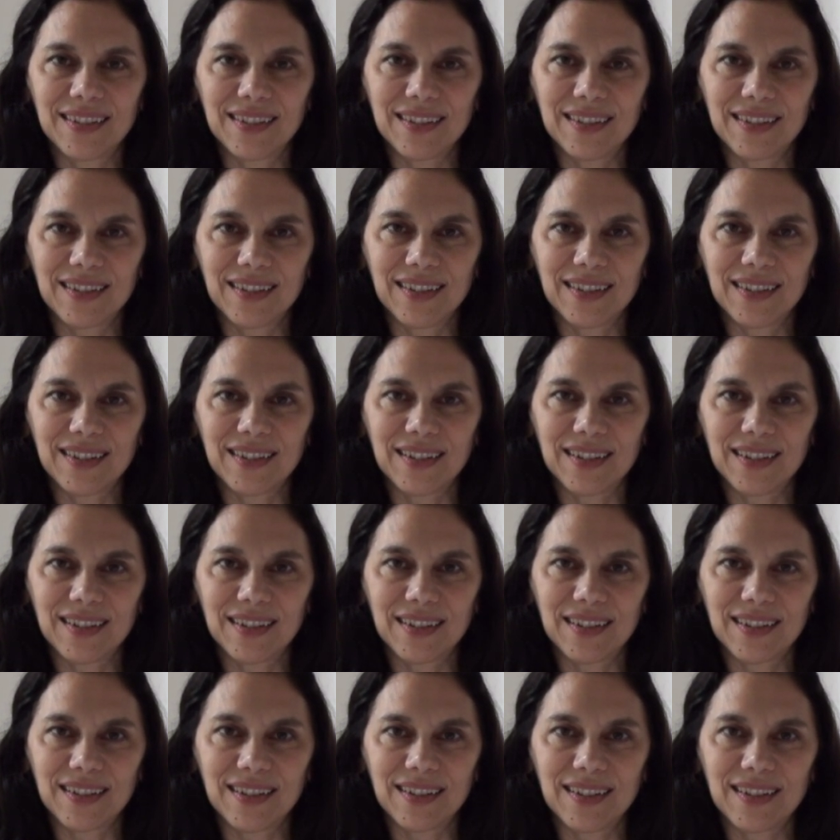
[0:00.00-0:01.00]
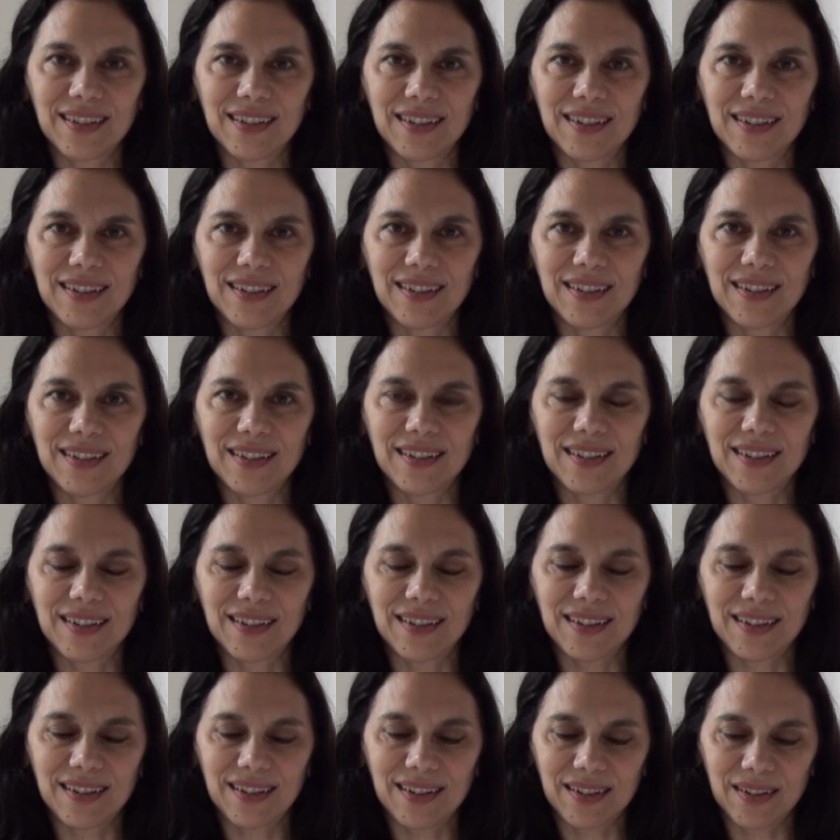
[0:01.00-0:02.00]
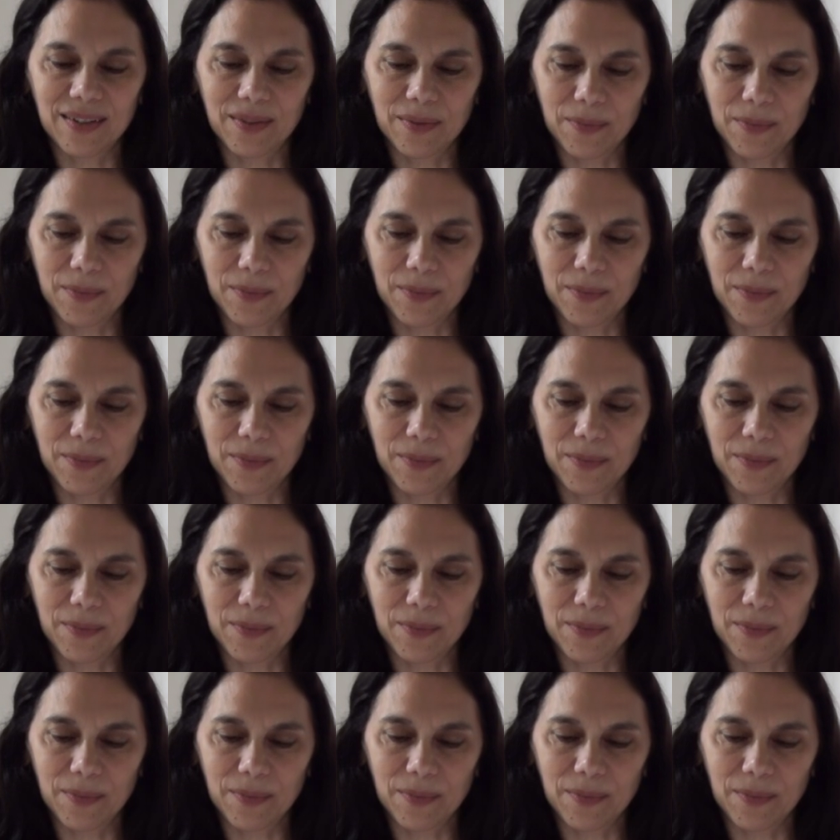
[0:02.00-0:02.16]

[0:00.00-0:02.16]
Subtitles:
Nothing is said.